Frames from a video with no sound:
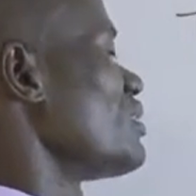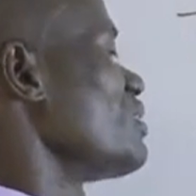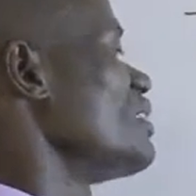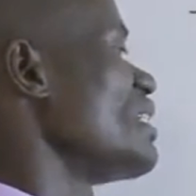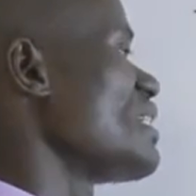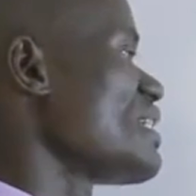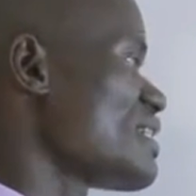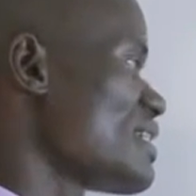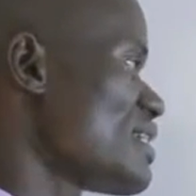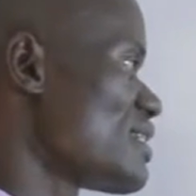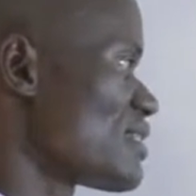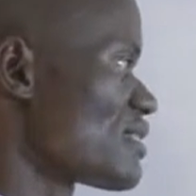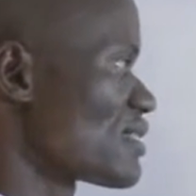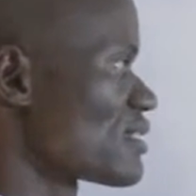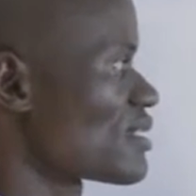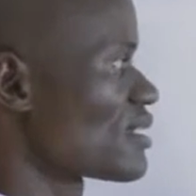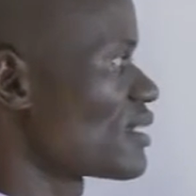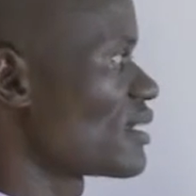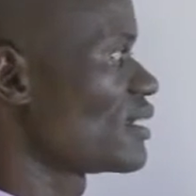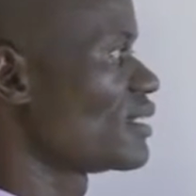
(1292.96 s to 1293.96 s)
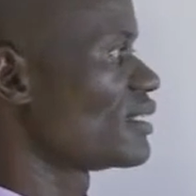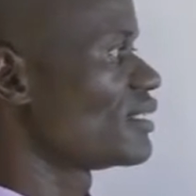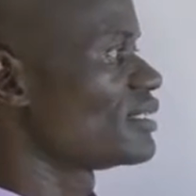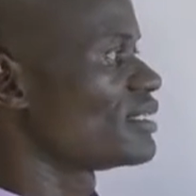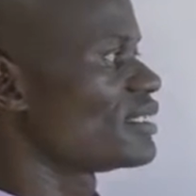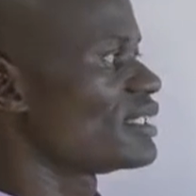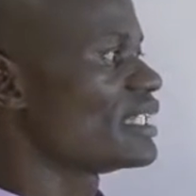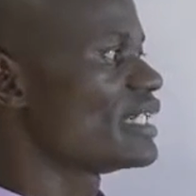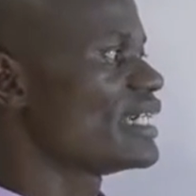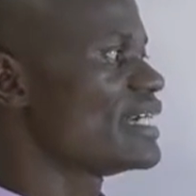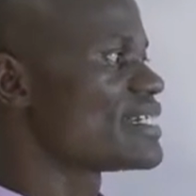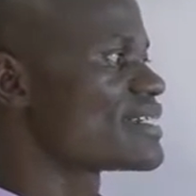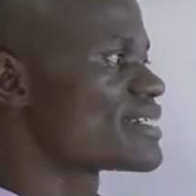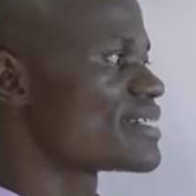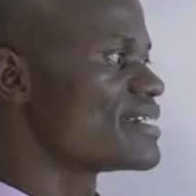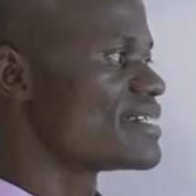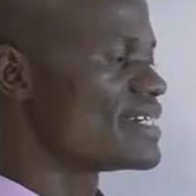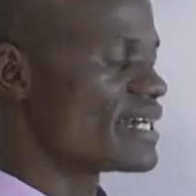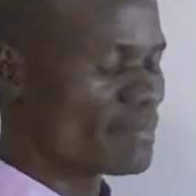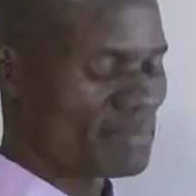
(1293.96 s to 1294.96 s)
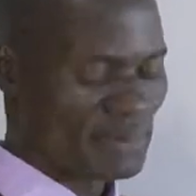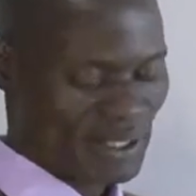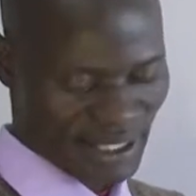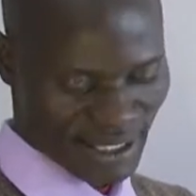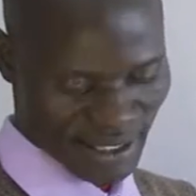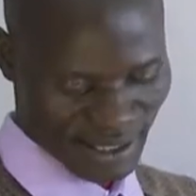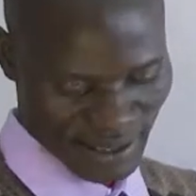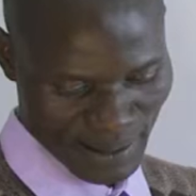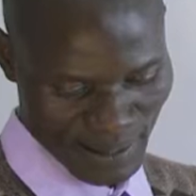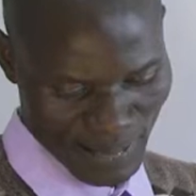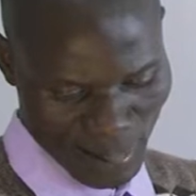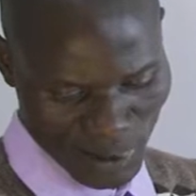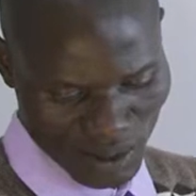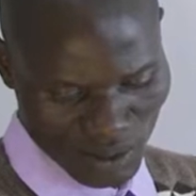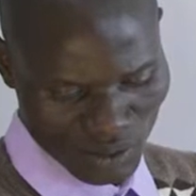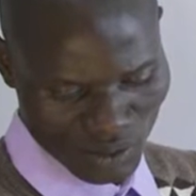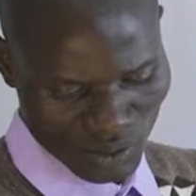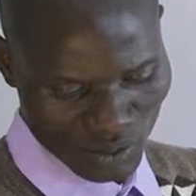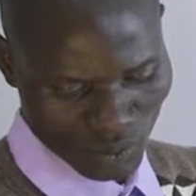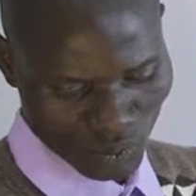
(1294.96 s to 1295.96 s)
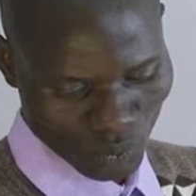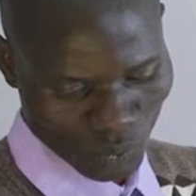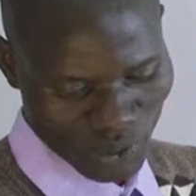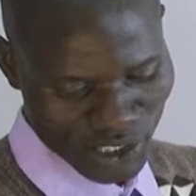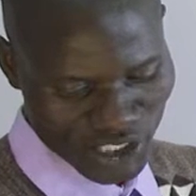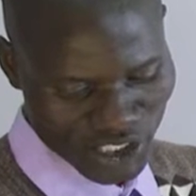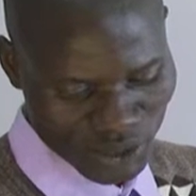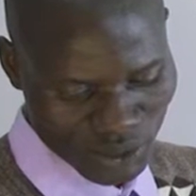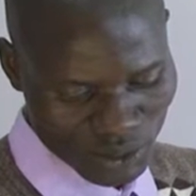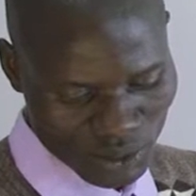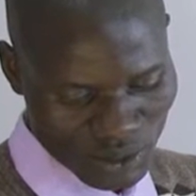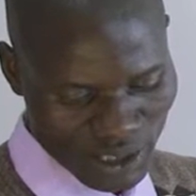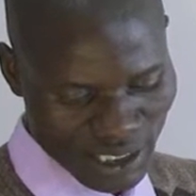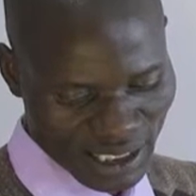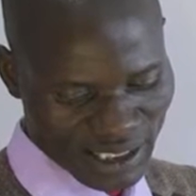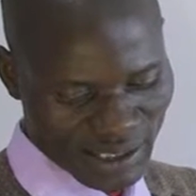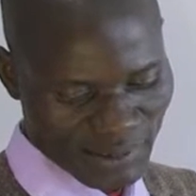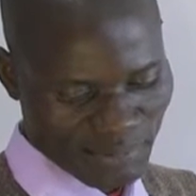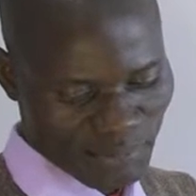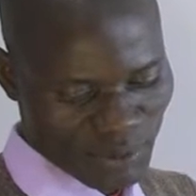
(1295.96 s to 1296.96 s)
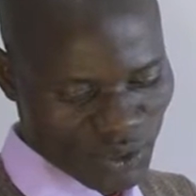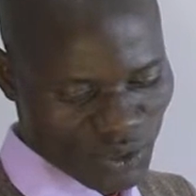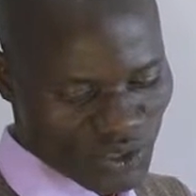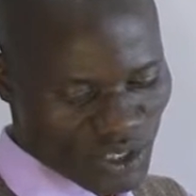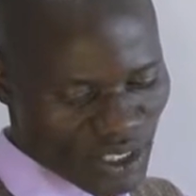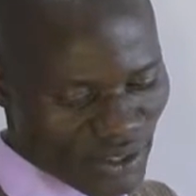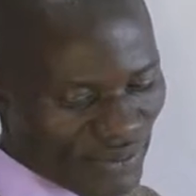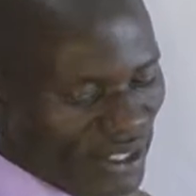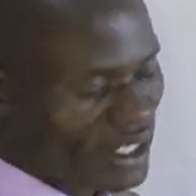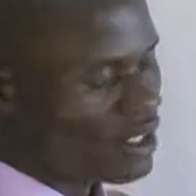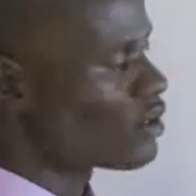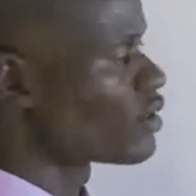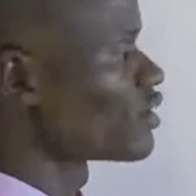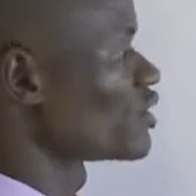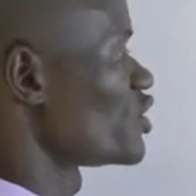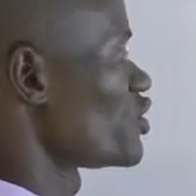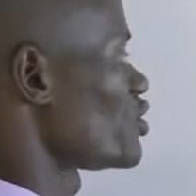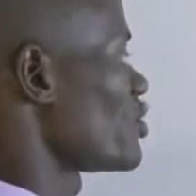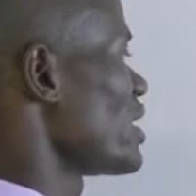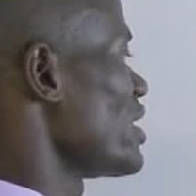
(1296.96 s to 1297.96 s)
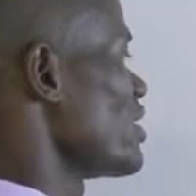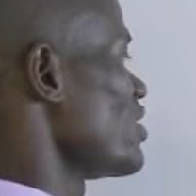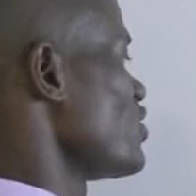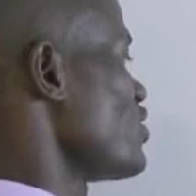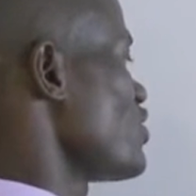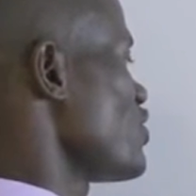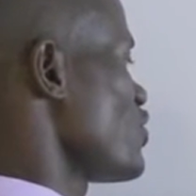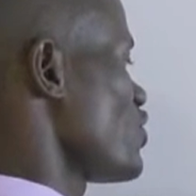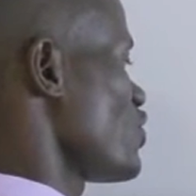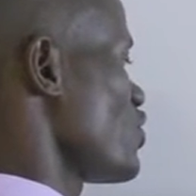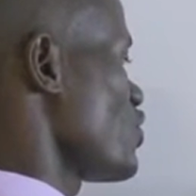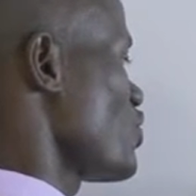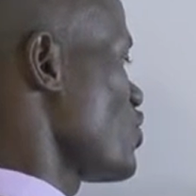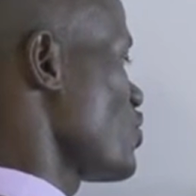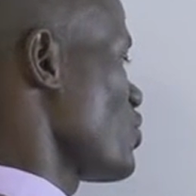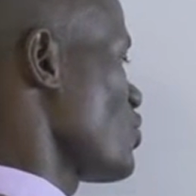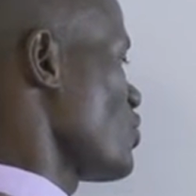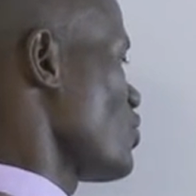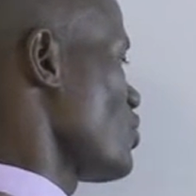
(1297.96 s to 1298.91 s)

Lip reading: This is its depth. When you look at the Puerto Rico Trench,